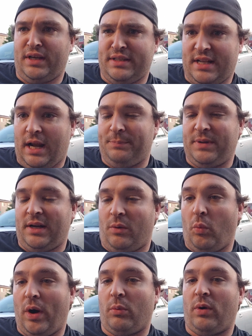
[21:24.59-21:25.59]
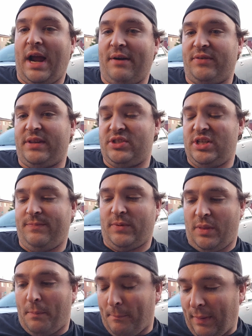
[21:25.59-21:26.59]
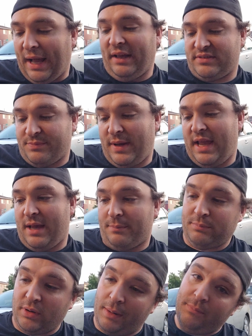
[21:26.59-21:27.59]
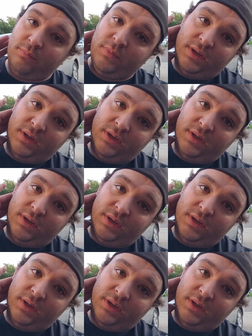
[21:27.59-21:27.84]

It's an update on where we're at for the Jeep and the Miles of Mayhem prep.